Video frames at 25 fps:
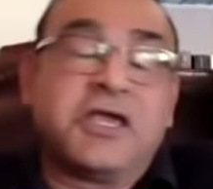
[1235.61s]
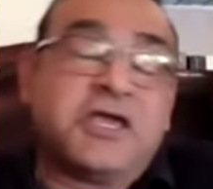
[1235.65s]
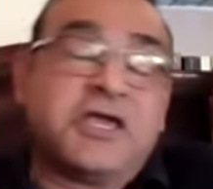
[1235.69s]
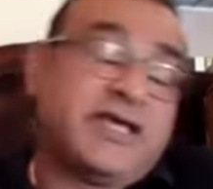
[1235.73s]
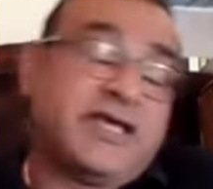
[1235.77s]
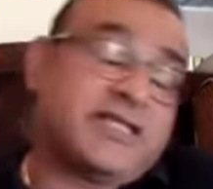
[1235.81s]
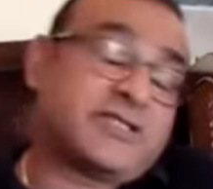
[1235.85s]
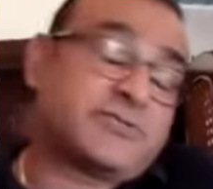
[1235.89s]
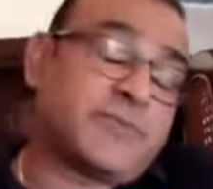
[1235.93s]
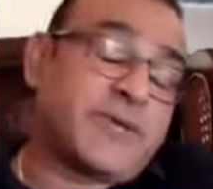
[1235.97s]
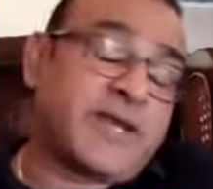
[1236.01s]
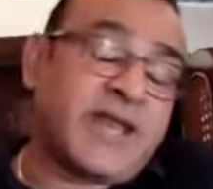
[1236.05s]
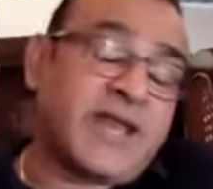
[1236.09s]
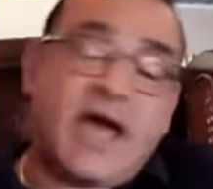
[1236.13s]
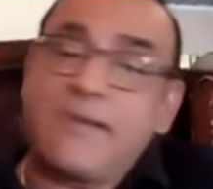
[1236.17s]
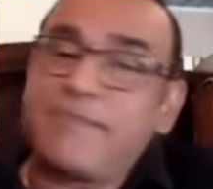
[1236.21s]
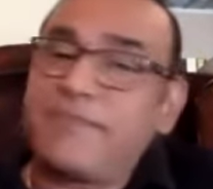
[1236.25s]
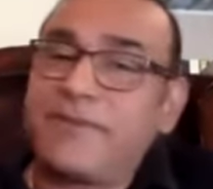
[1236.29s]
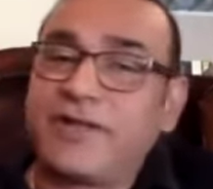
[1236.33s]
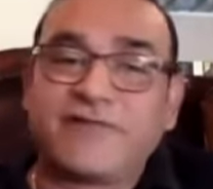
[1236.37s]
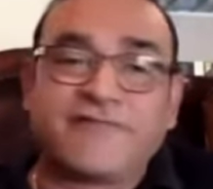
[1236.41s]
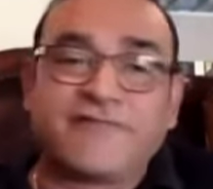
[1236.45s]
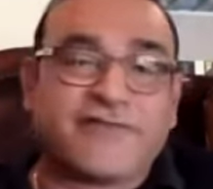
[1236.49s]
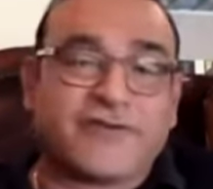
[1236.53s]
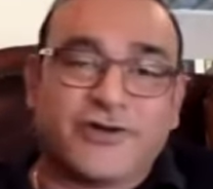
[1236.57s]
It's been
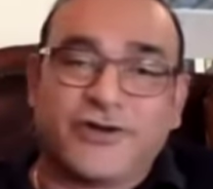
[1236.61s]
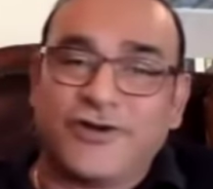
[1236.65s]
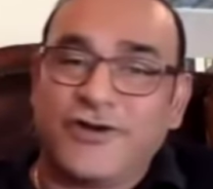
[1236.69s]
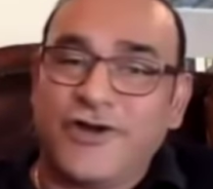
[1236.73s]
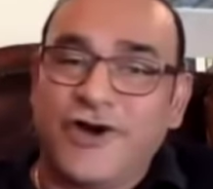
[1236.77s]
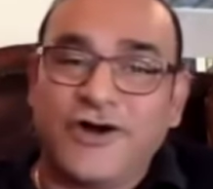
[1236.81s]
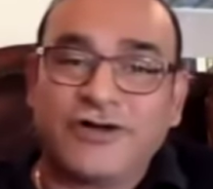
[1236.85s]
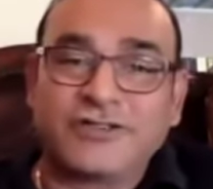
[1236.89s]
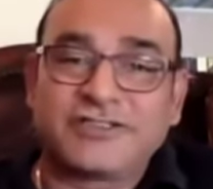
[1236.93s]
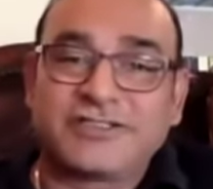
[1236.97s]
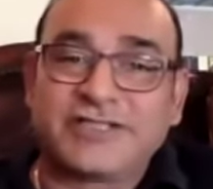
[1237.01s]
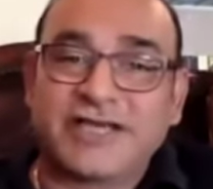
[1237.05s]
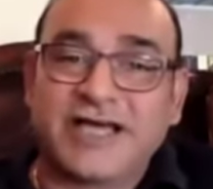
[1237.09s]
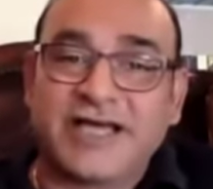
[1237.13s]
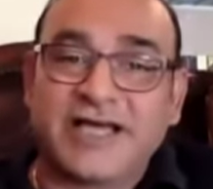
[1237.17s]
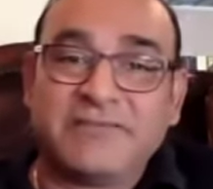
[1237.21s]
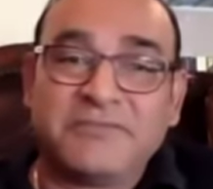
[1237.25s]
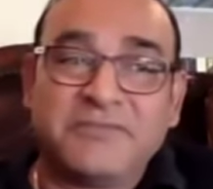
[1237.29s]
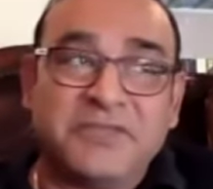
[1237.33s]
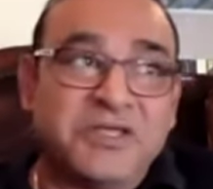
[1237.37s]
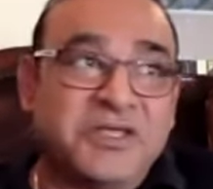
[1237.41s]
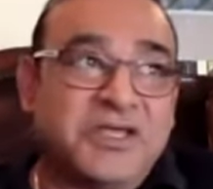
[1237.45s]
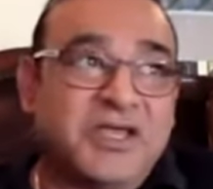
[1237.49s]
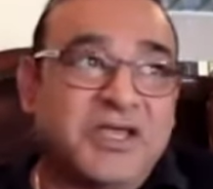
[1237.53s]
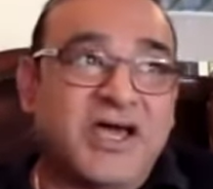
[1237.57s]
happening for a long time,
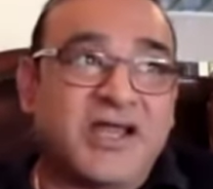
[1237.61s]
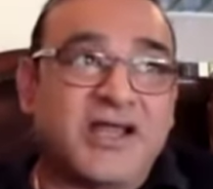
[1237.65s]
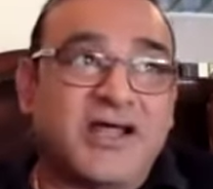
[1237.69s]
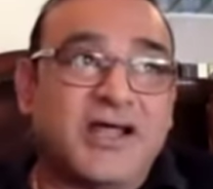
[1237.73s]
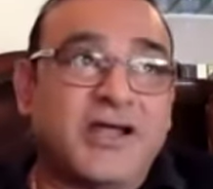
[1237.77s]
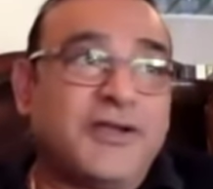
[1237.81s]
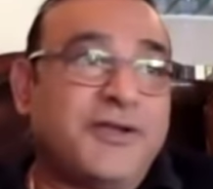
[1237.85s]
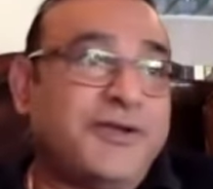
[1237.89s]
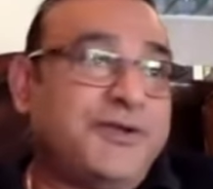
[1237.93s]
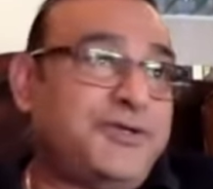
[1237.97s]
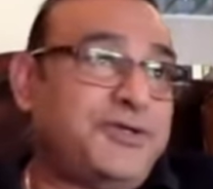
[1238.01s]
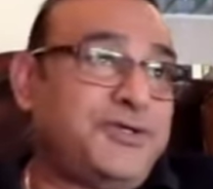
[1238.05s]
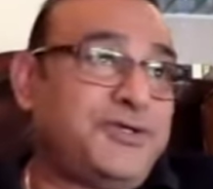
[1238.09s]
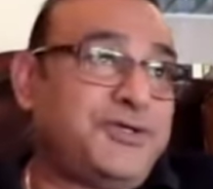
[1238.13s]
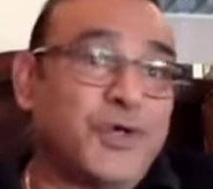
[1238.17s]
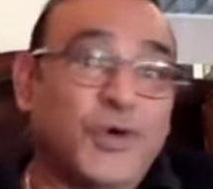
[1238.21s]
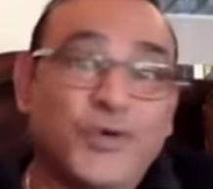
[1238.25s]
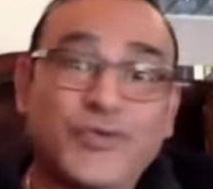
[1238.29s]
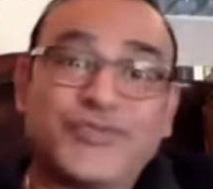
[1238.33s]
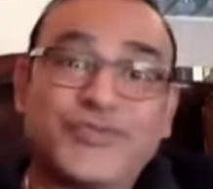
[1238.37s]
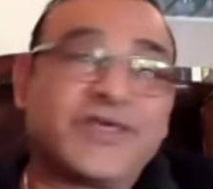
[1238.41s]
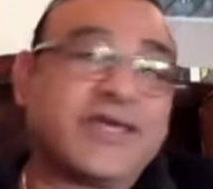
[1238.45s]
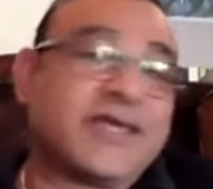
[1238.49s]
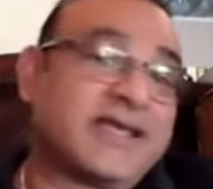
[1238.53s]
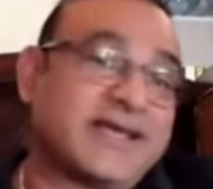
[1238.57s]
and I
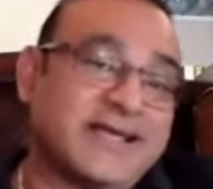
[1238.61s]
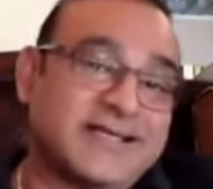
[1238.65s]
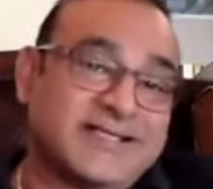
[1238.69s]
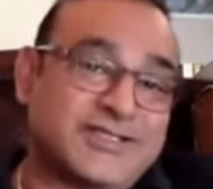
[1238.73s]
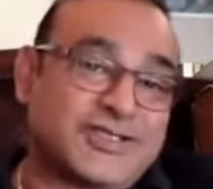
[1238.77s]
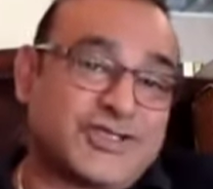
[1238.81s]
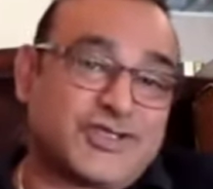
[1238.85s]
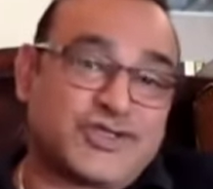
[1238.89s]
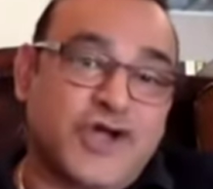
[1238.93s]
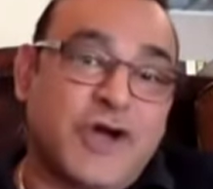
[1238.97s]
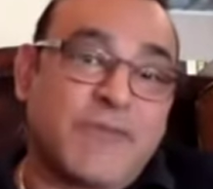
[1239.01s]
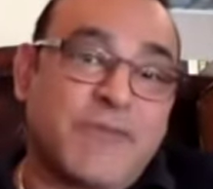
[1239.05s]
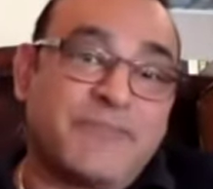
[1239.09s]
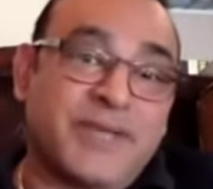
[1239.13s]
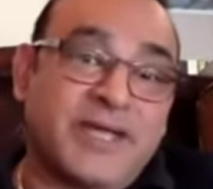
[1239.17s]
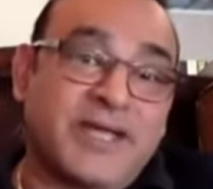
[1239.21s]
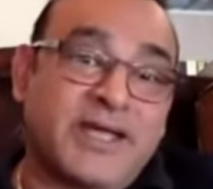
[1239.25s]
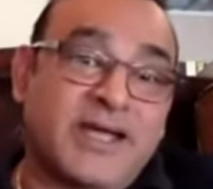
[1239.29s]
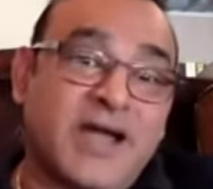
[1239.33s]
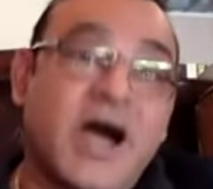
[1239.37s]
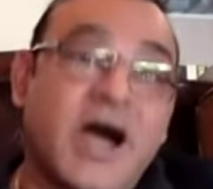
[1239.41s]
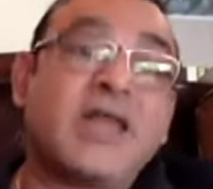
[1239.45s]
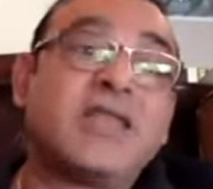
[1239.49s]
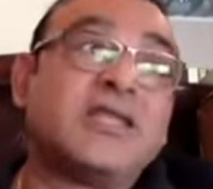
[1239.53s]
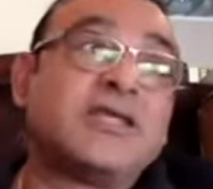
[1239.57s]
don't think it's stopping
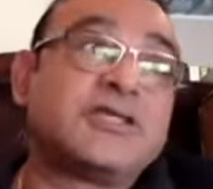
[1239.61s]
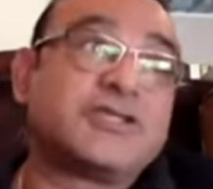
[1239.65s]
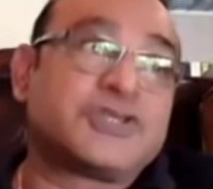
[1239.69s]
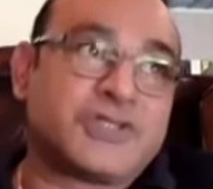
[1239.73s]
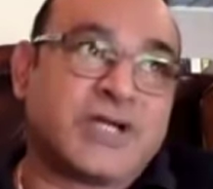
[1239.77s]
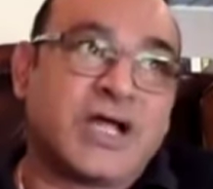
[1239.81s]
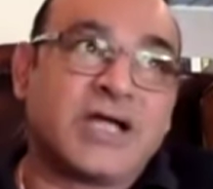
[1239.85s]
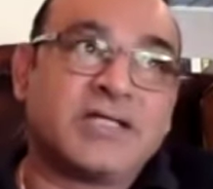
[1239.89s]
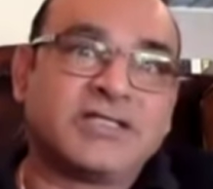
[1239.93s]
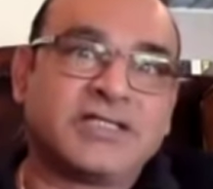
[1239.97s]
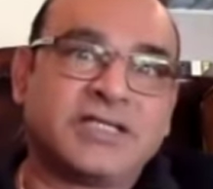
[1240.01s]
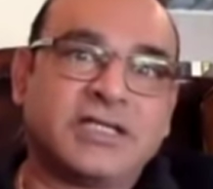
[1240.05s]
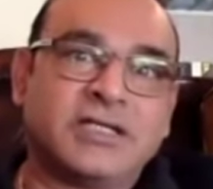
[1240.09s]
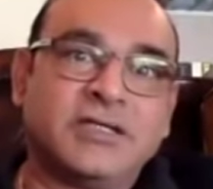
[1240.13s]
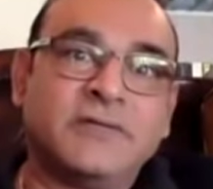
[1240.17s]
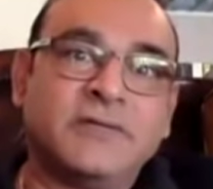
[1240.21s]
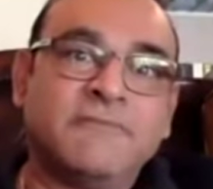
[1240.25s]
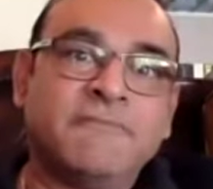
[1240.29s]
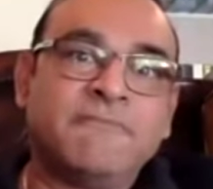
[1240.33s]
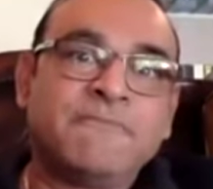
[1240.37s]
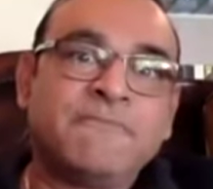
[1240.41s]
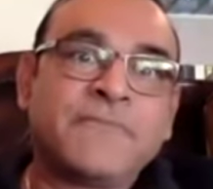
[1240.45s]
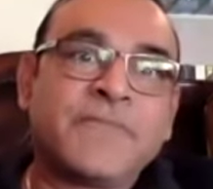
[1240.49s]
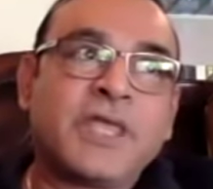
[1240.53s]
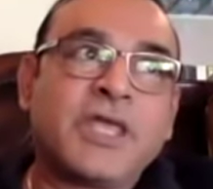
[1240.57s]
unless or until,
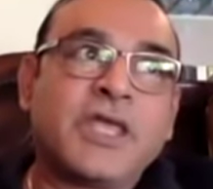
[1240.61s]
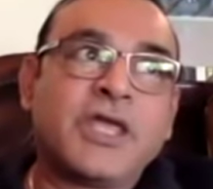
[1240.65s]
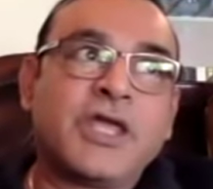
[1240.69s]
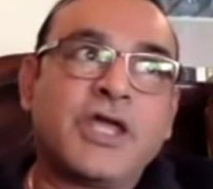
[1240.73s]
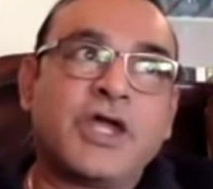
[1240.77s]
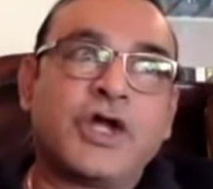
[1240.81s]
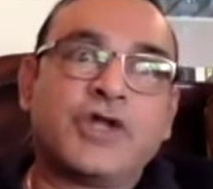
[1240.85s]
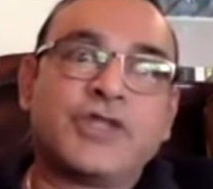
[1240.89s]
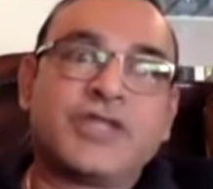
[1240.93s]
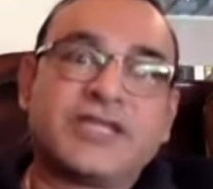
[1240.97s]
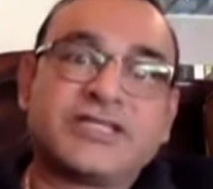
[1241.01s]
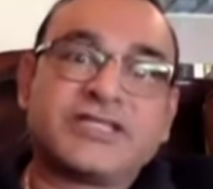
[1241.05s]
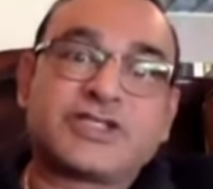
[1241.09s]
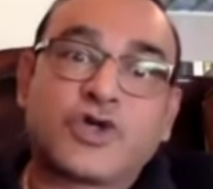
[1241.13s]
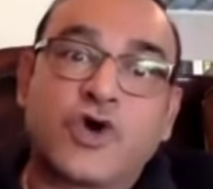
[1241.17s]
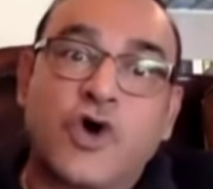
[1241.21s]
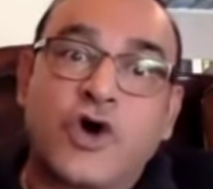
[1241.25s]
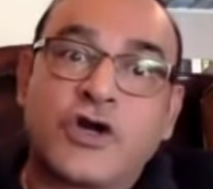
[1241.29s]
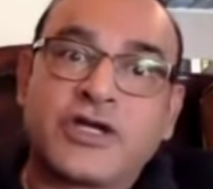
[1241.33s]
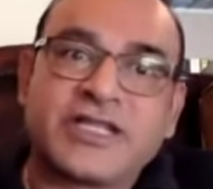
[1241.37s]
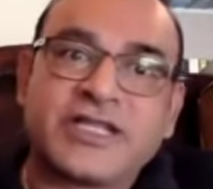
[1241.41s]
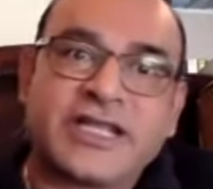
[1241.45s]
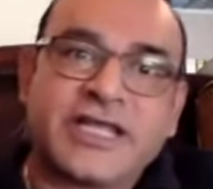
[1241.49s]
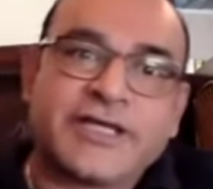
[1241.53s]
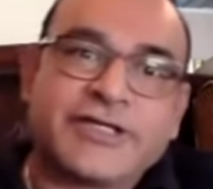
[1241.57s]
there is
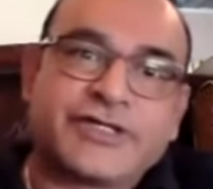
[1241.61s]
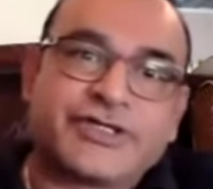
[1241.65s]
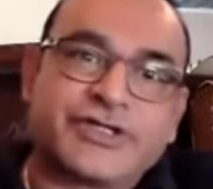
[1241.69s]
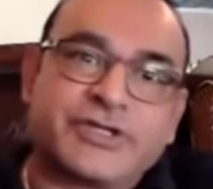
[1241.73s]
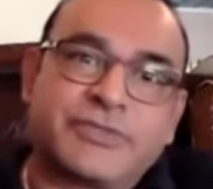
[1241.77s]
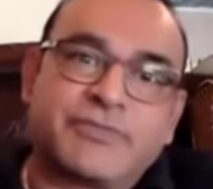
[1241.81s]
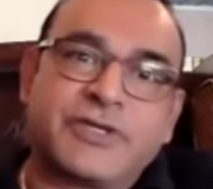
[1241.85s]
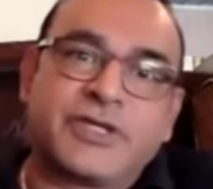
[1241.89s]
coordination.